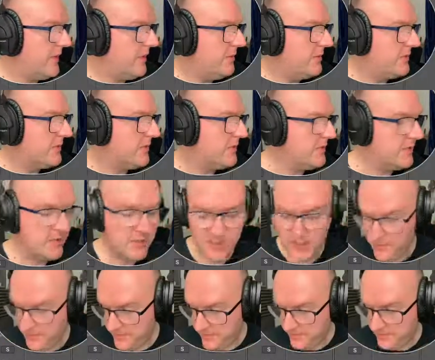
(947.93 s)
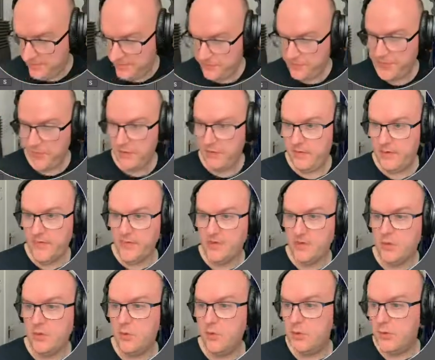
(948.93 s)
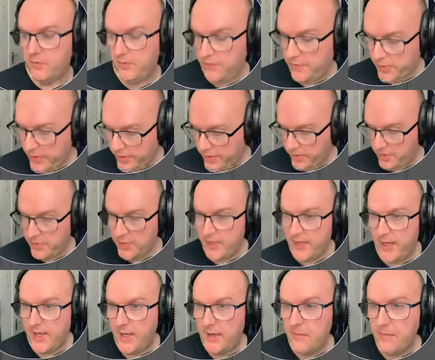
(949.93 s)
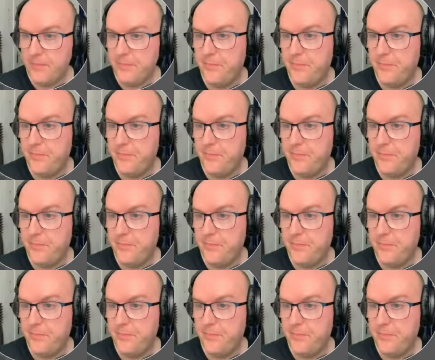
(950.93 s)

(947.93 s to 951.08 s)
it was this, if I just load it for you and play.